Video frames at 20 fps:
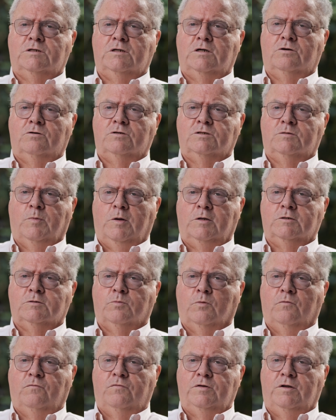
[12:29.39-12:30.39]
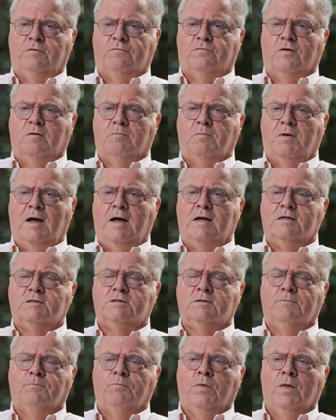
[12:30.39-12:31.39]
that are responsible for different
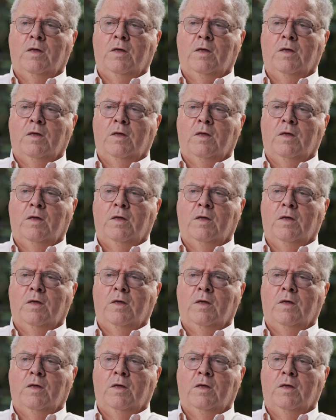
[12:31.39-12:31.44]
parts.